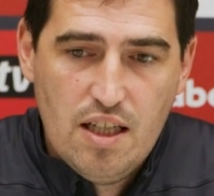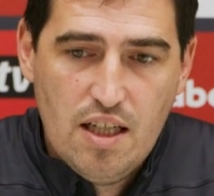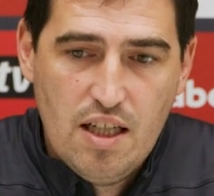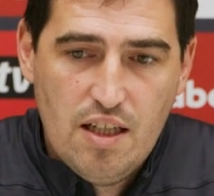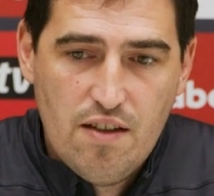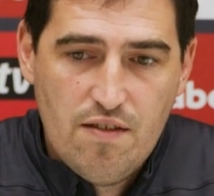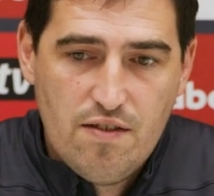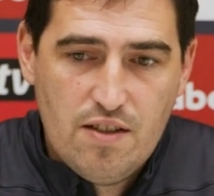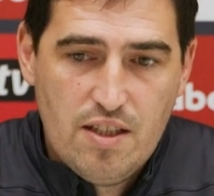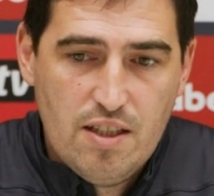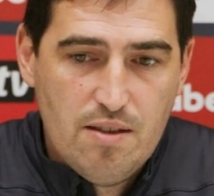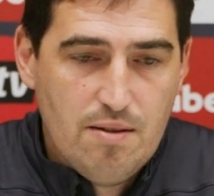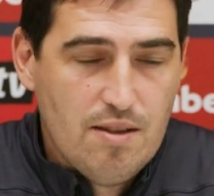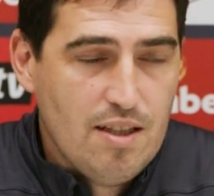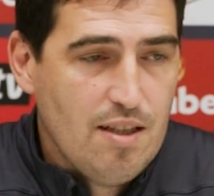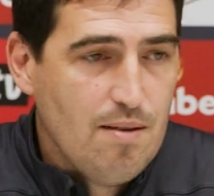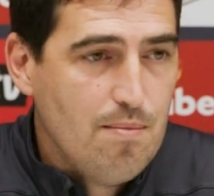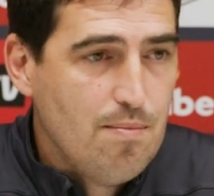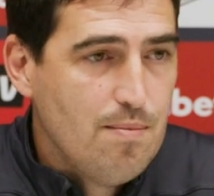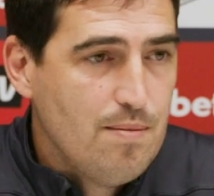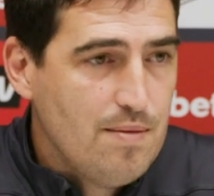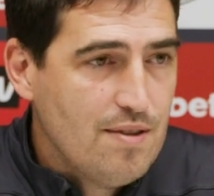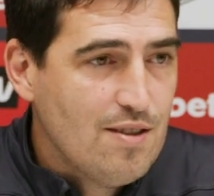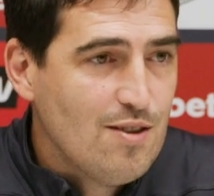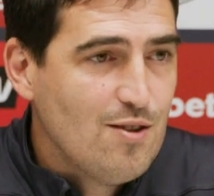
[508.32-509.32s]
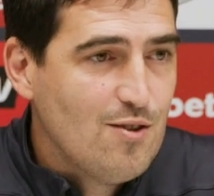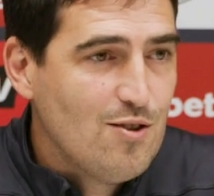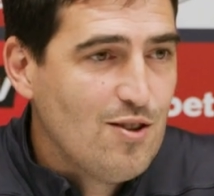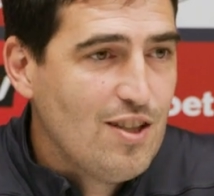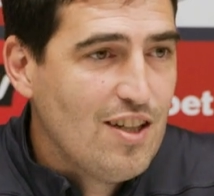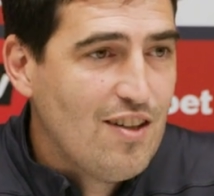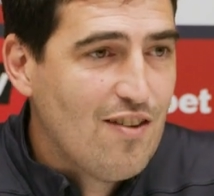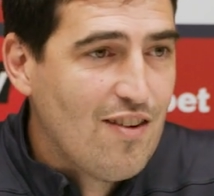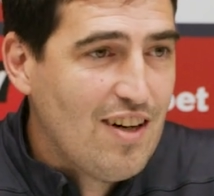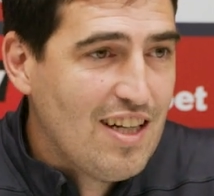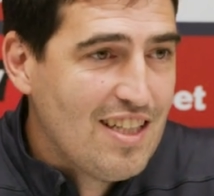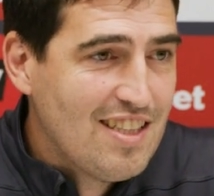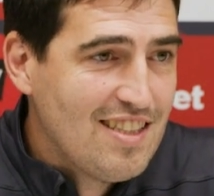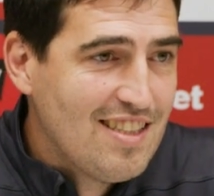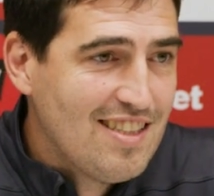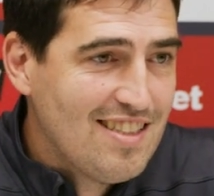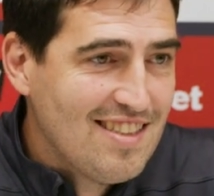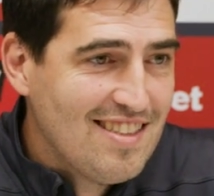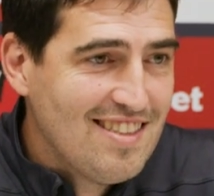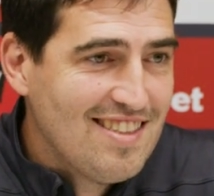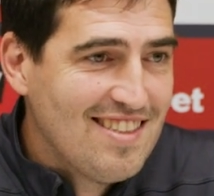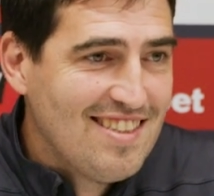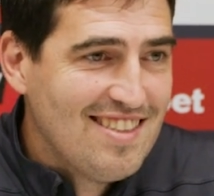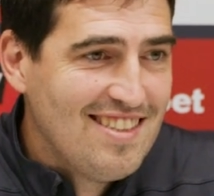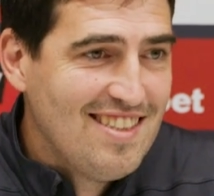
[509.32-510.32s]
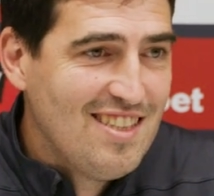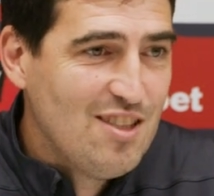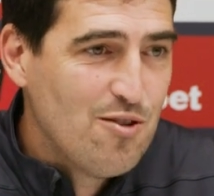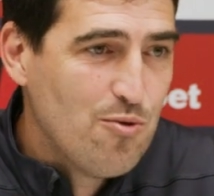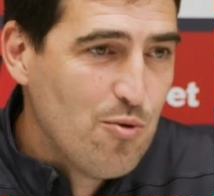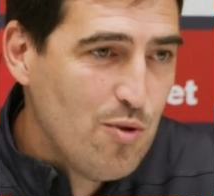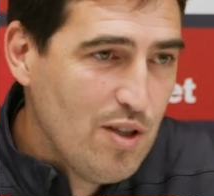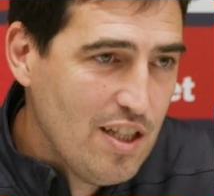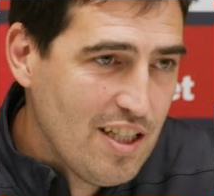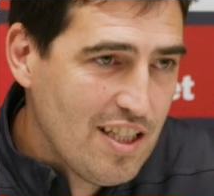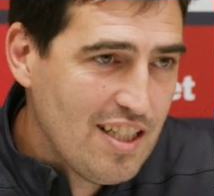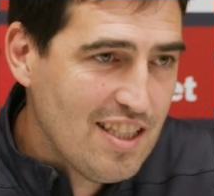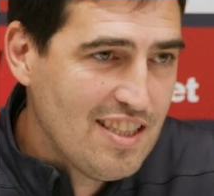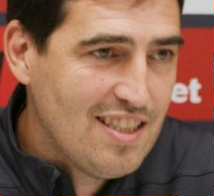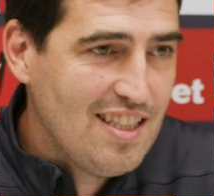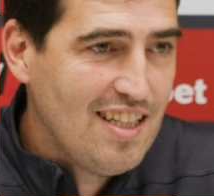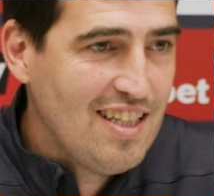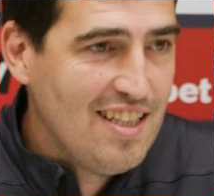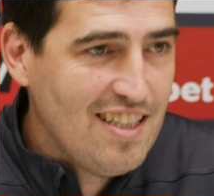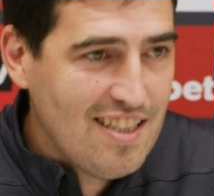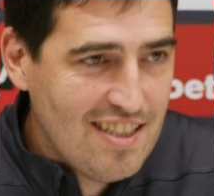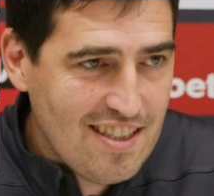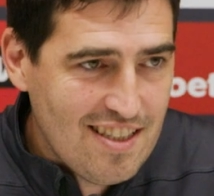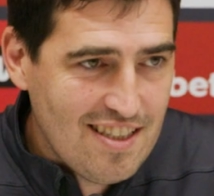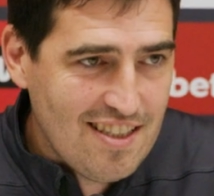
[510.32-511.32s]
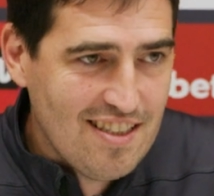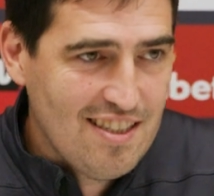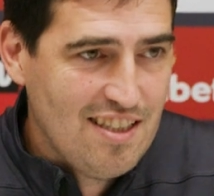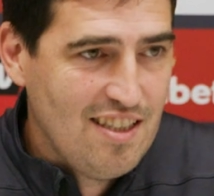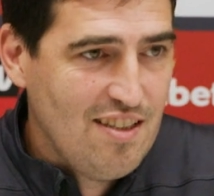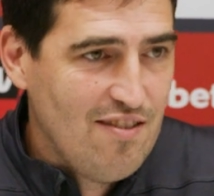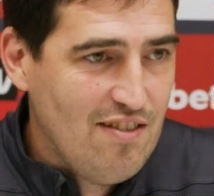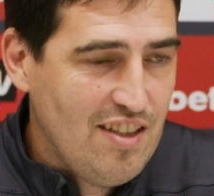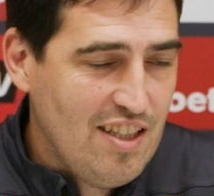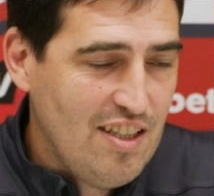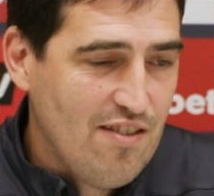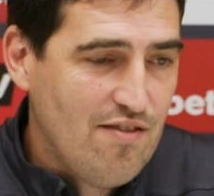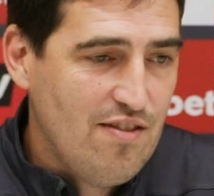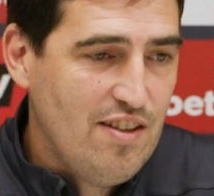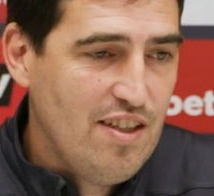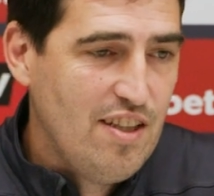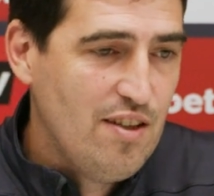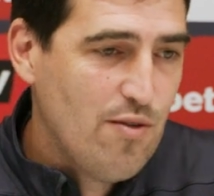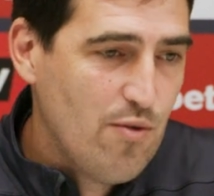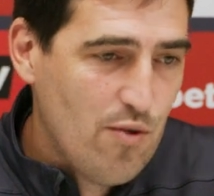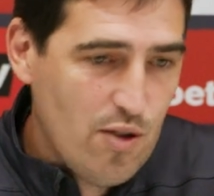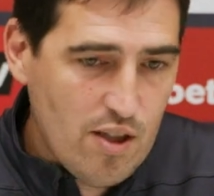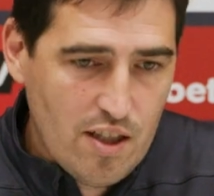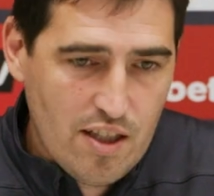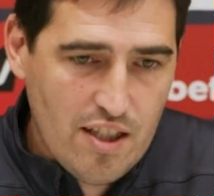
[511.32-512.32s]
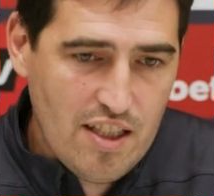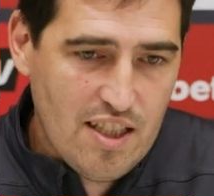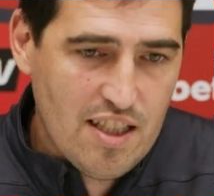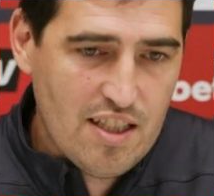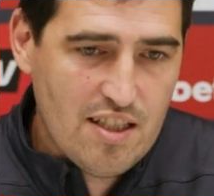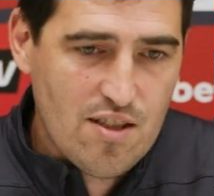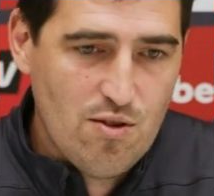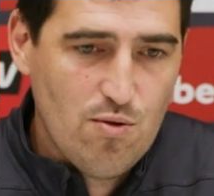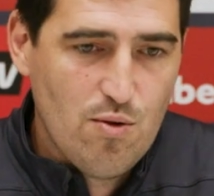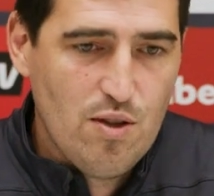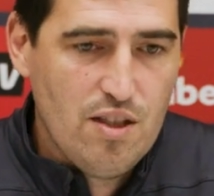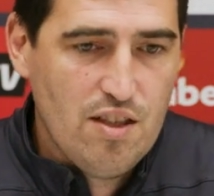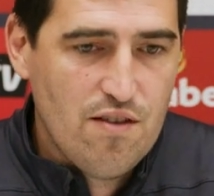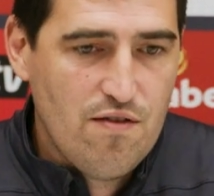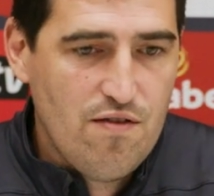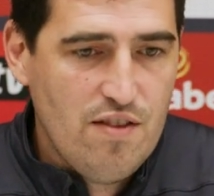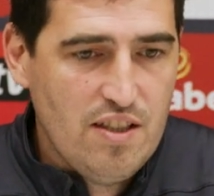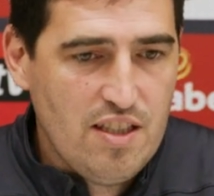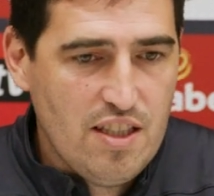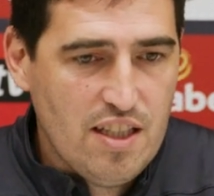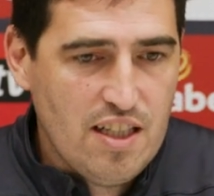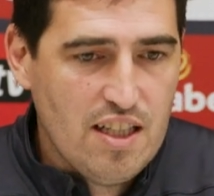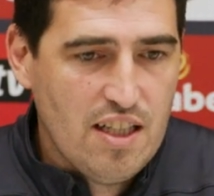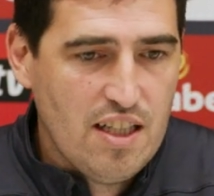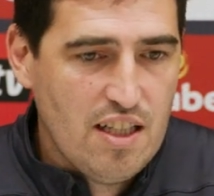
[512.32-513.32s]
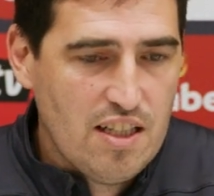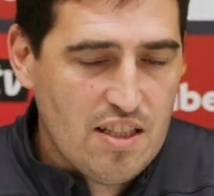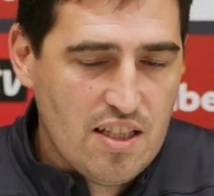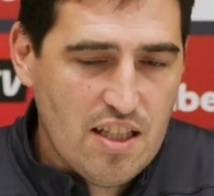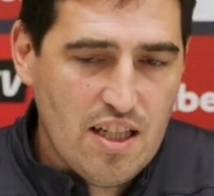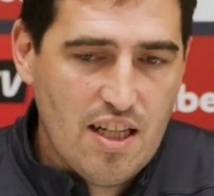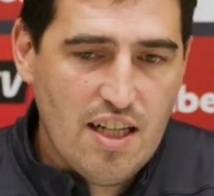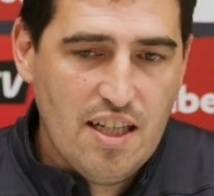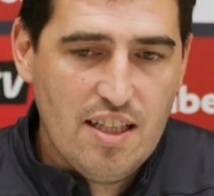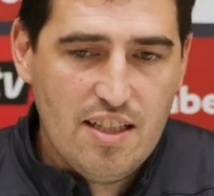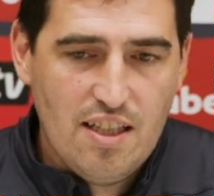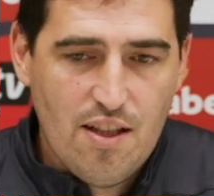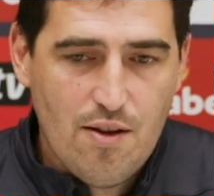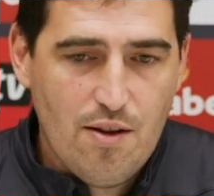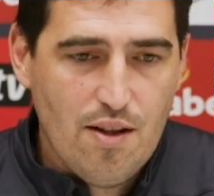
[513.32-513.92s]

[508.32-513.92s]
I've seen them on the grass this week, at least, even if they were just doing the physical side.